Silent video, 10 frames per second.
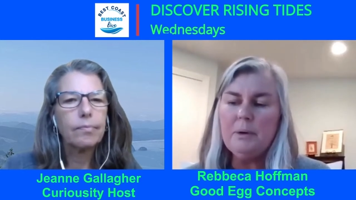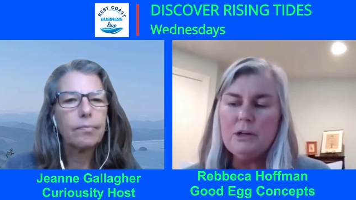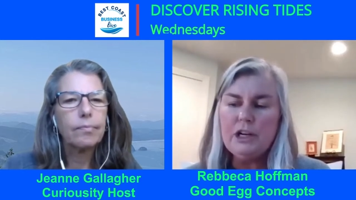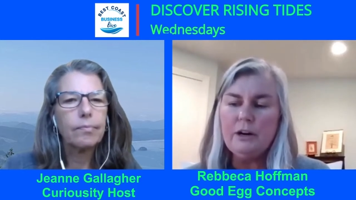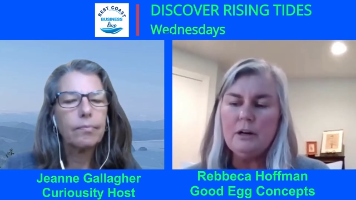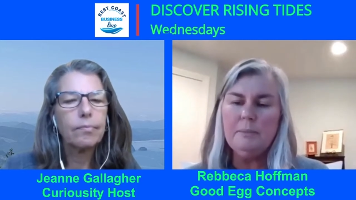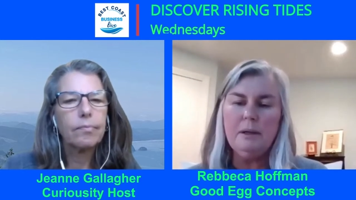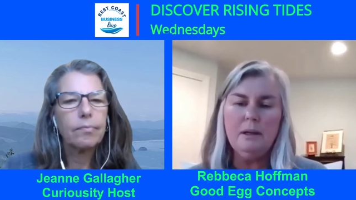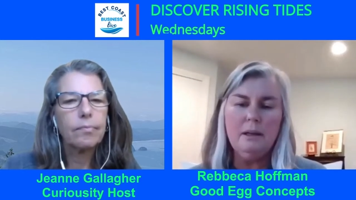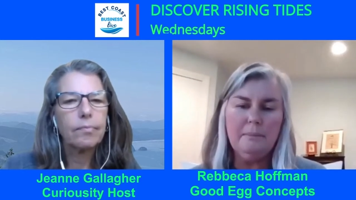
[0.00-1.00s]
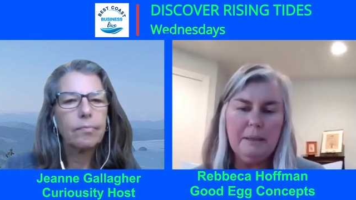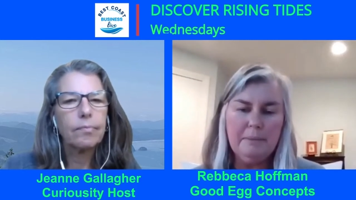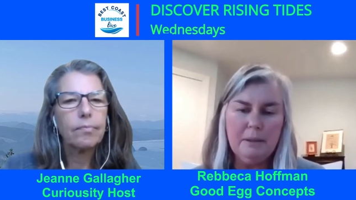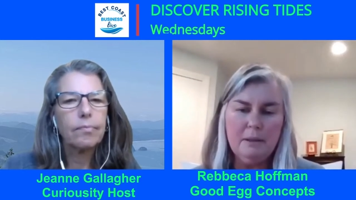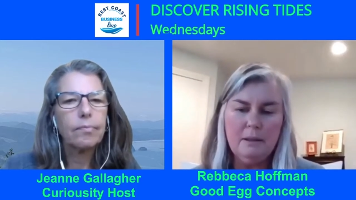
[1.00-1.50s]
Speaker 1: that people were
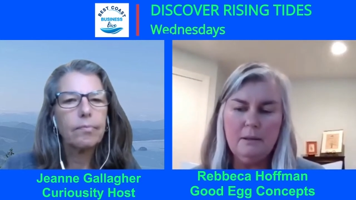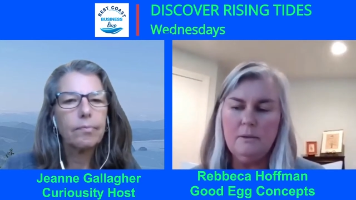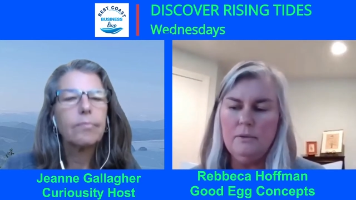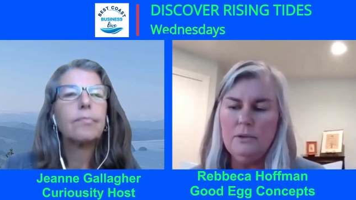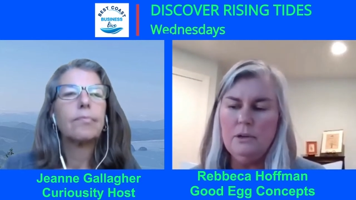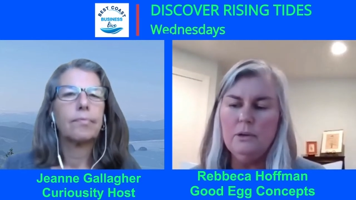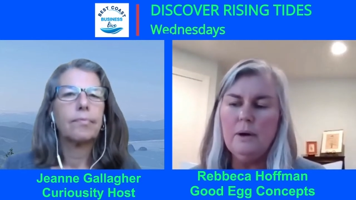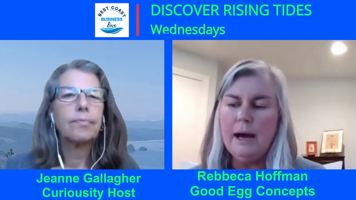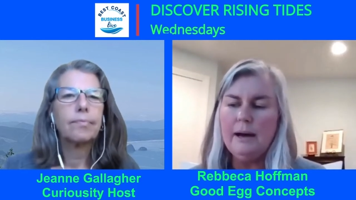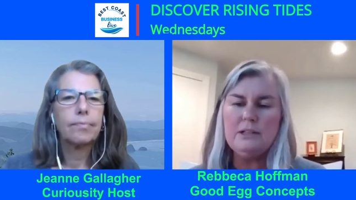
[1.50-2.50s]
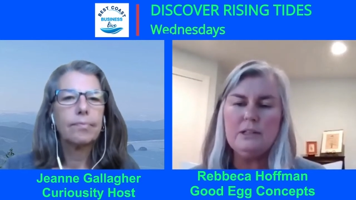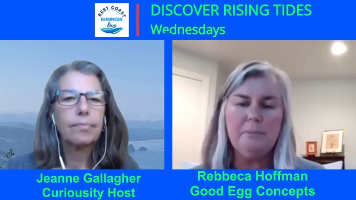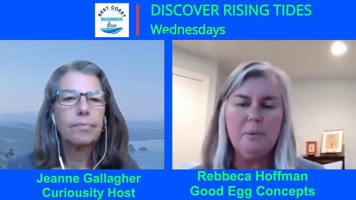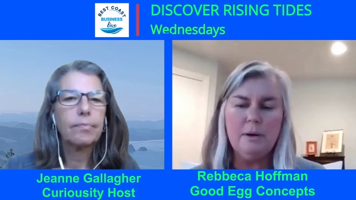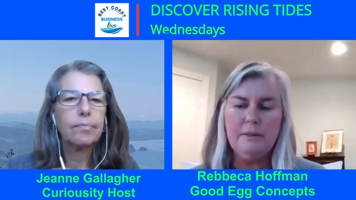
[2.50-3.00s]
charitable and people knew
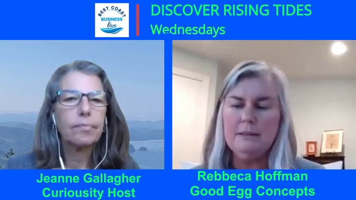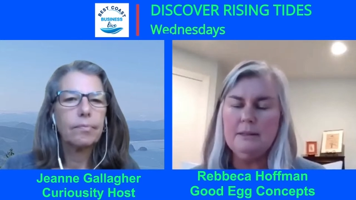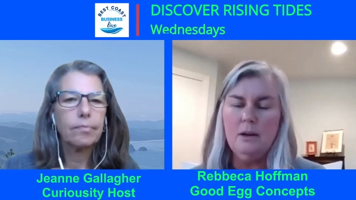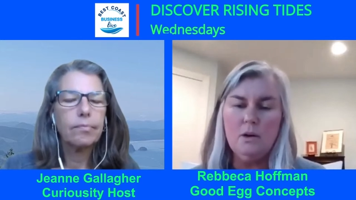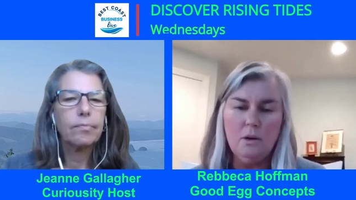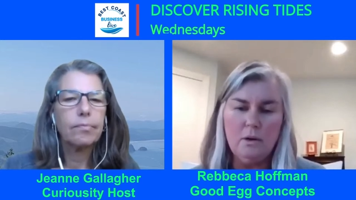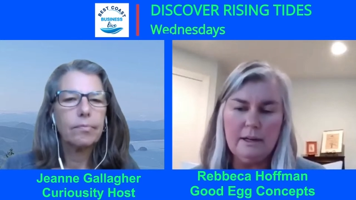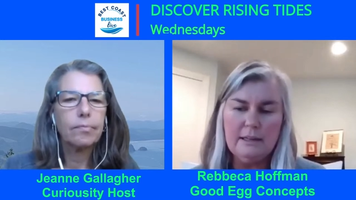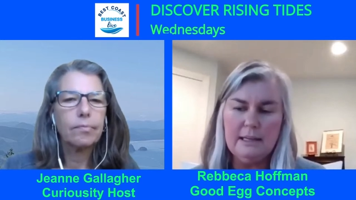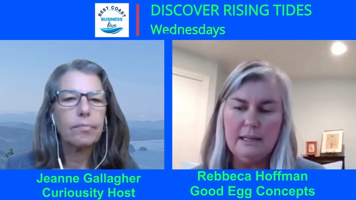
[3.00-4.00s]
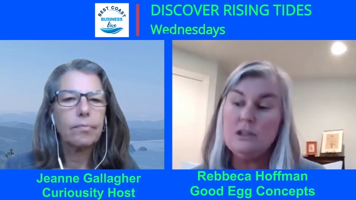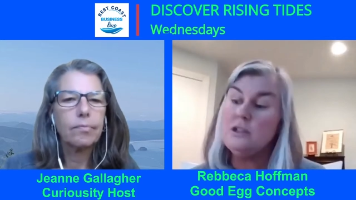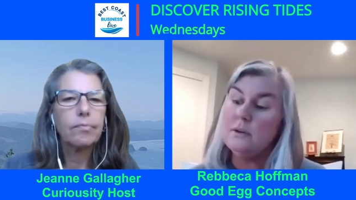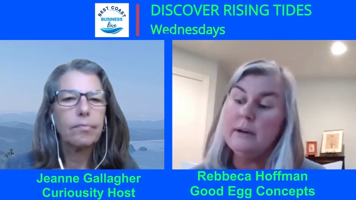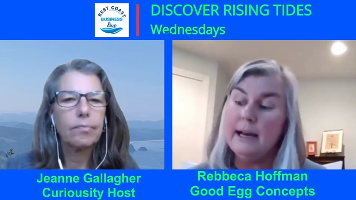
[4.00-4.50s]
how to support these local
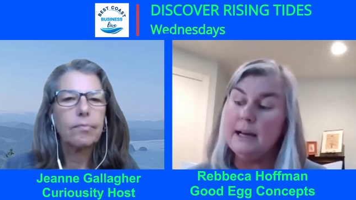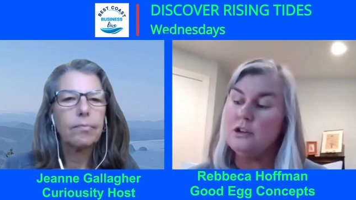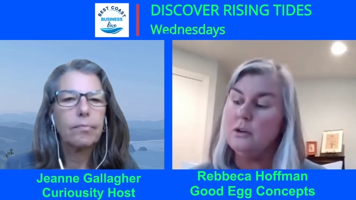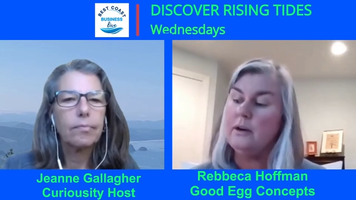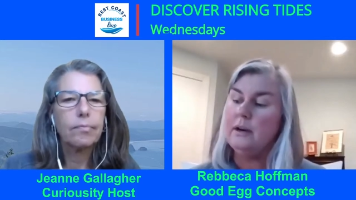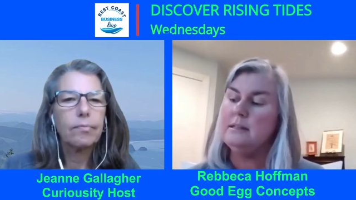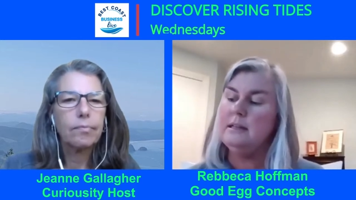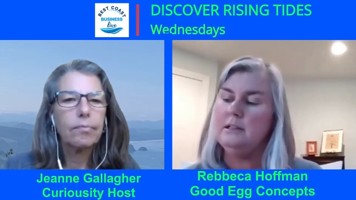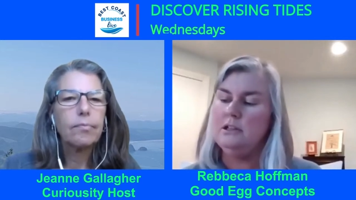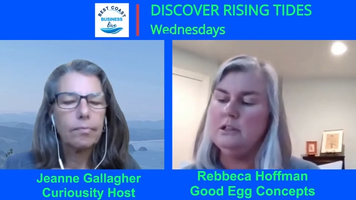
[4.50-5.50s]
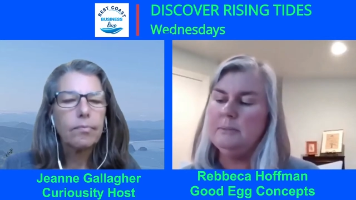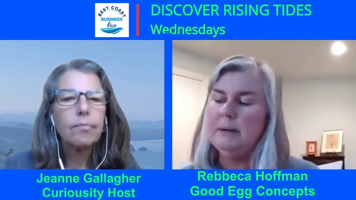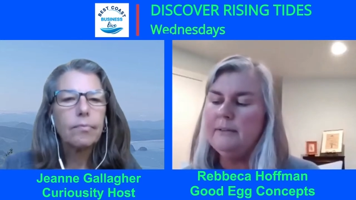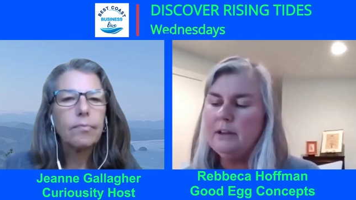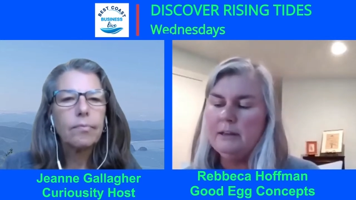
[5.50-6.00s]
organizations or national
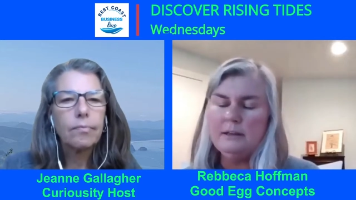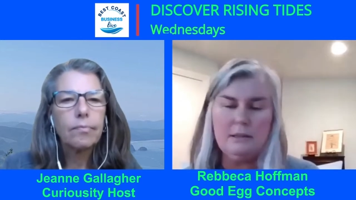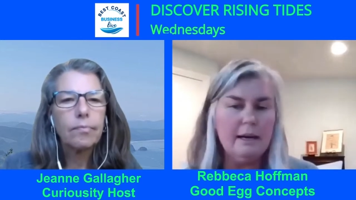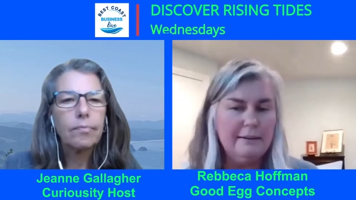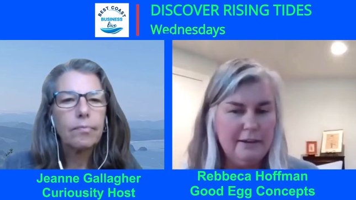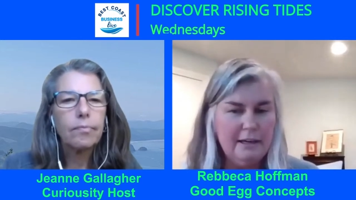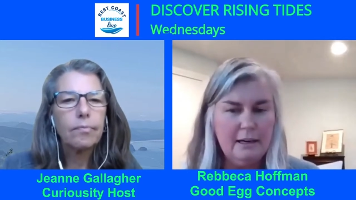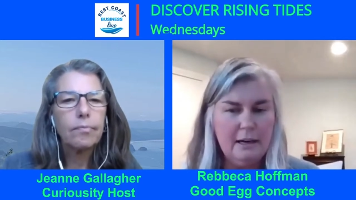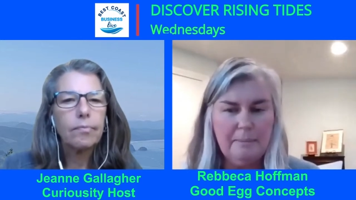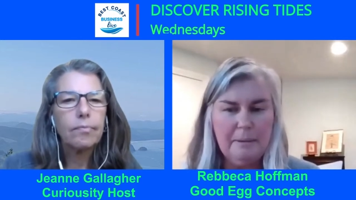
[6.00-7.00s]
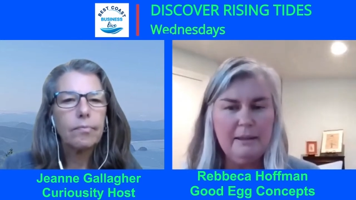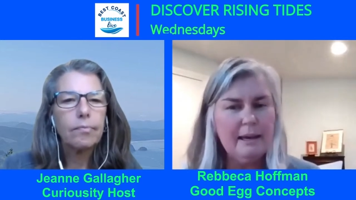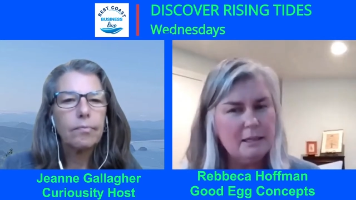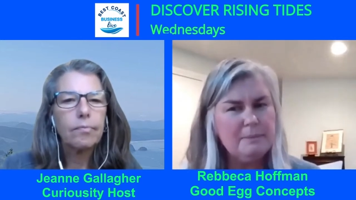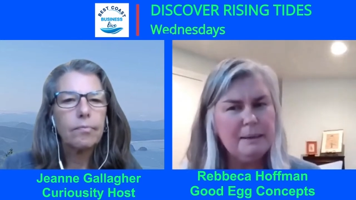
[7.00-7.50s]
organizations, but everything's kind of
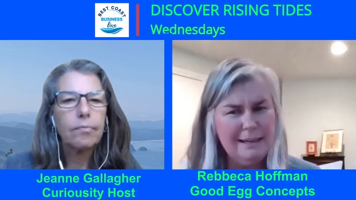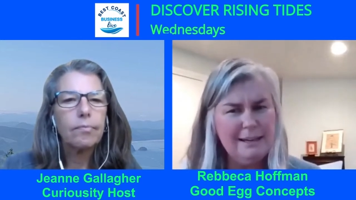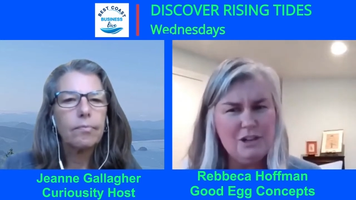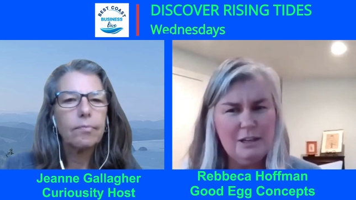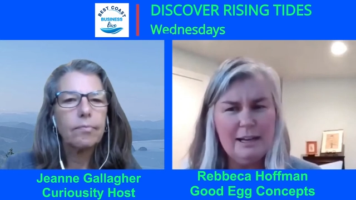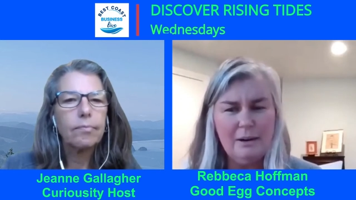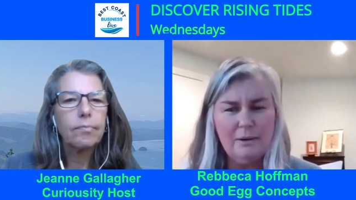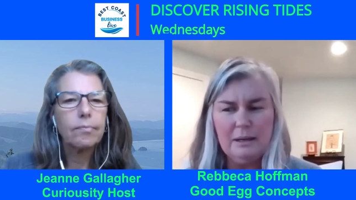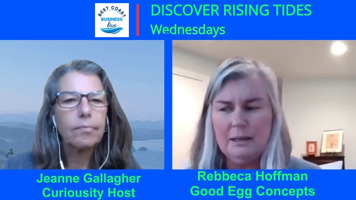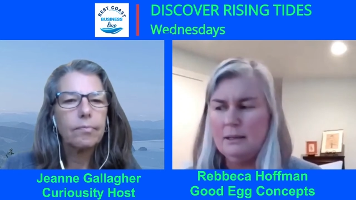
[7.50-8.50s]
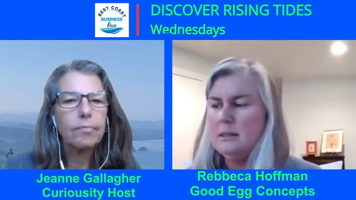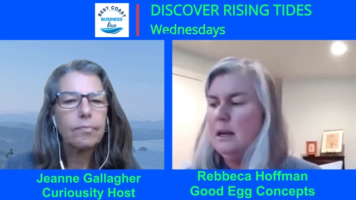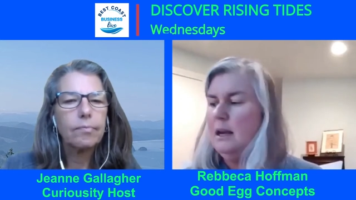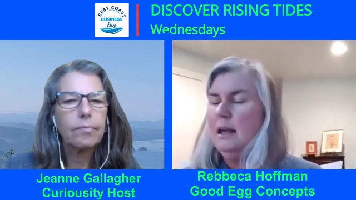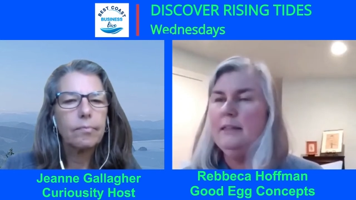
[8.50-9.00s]
heated up, and the expectation
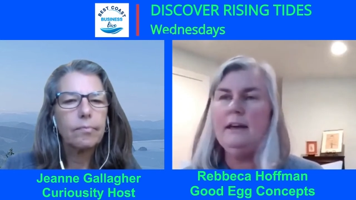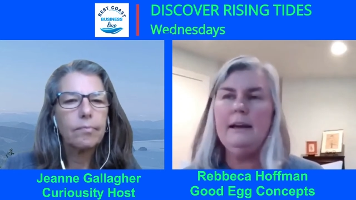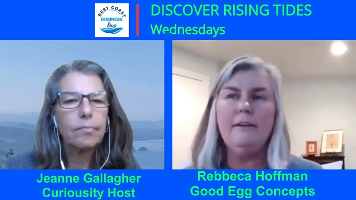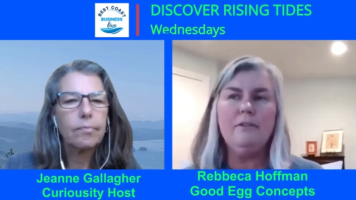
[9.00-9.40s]
now is